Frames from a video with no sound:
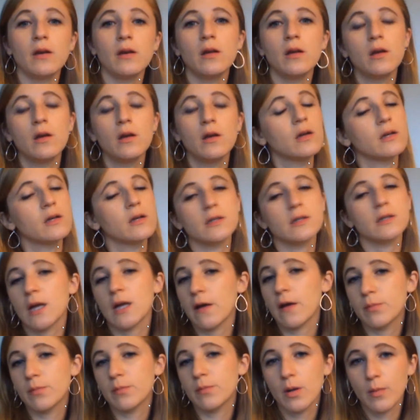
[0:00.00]
It doesn't have to be
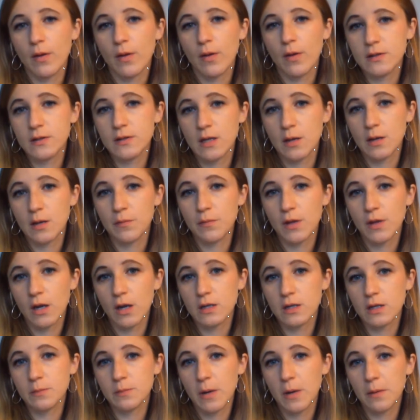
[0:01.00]
about the same thing as
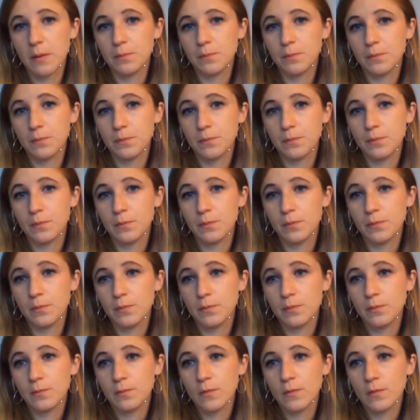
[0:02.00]
mine.
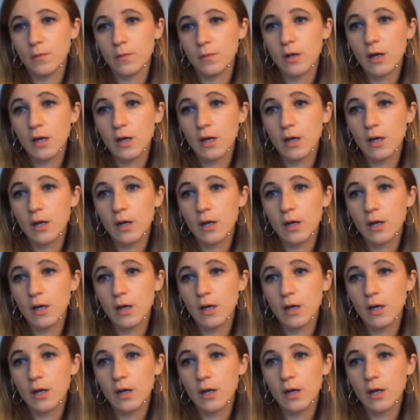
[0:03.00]
Okay?